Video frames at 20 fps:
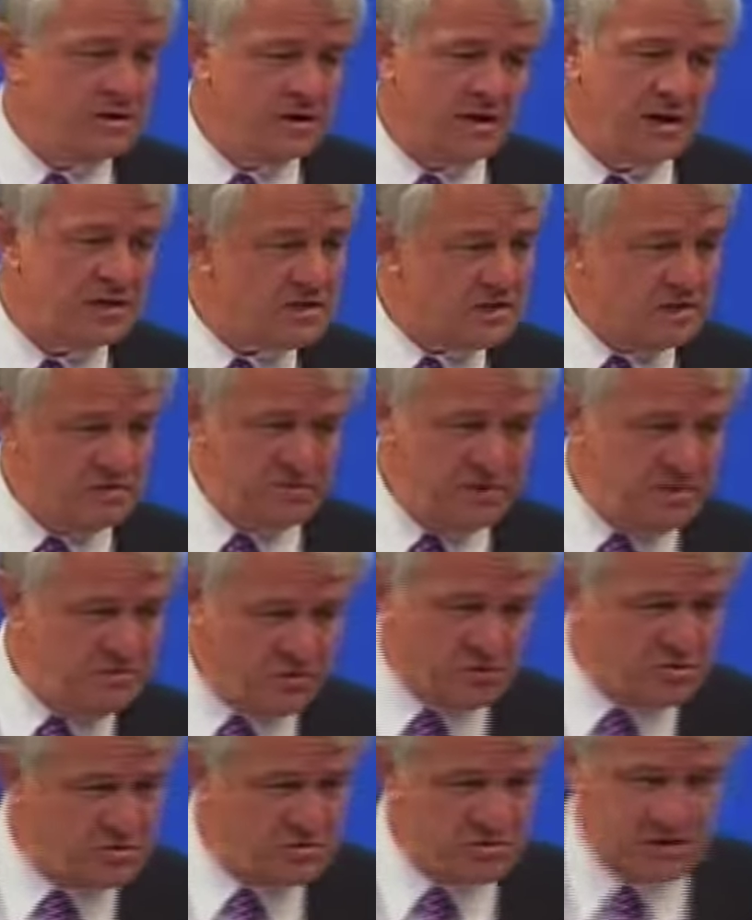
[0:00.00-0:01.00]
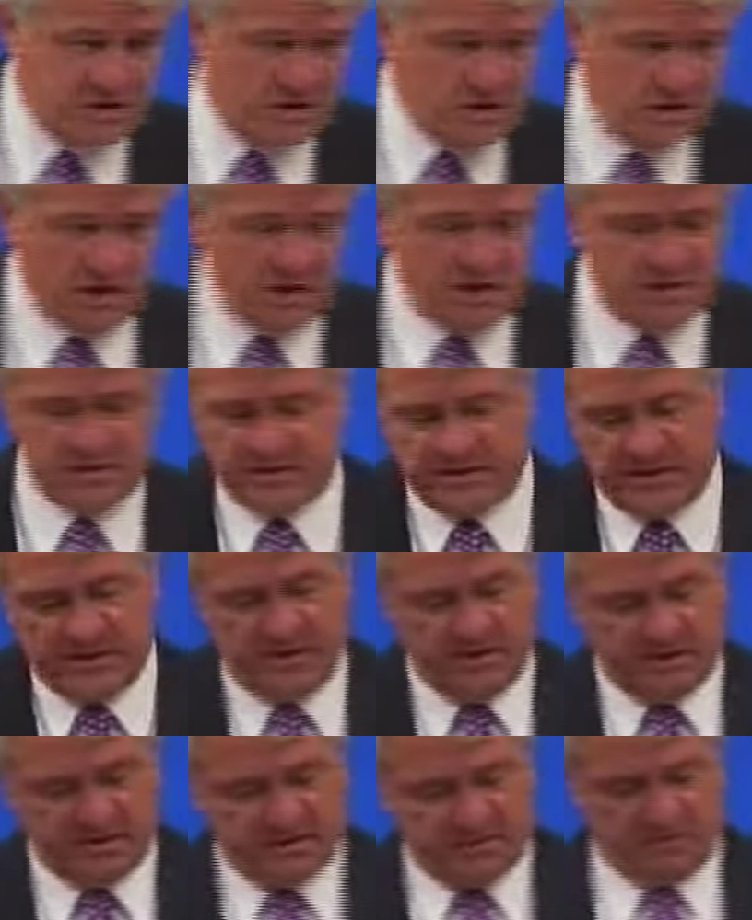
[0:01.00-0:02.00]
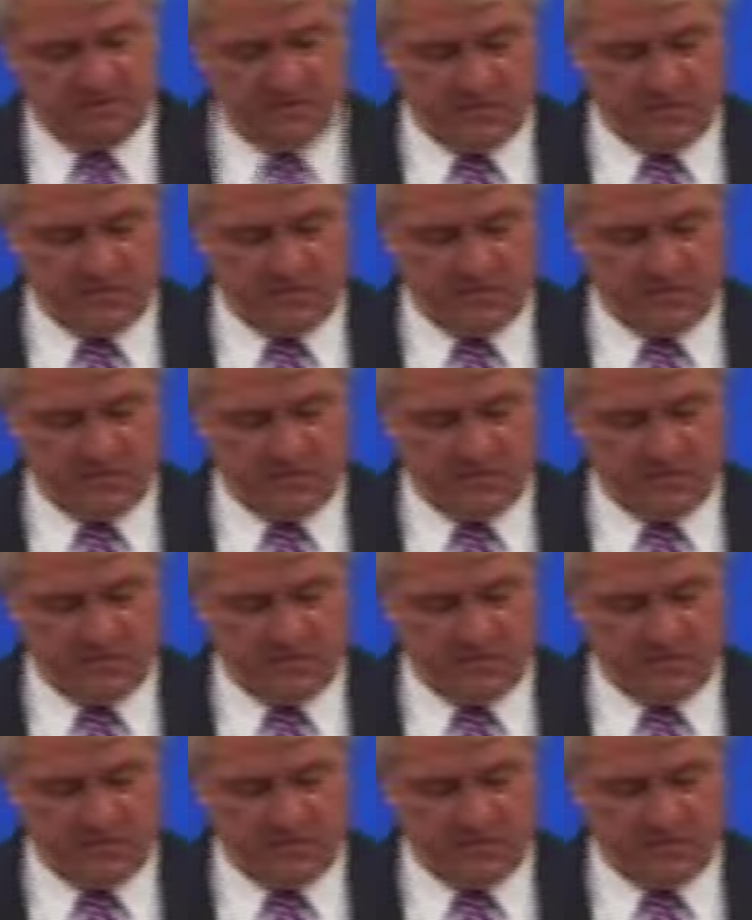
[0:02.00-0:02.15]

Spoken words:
the SAP producing the last 10 years.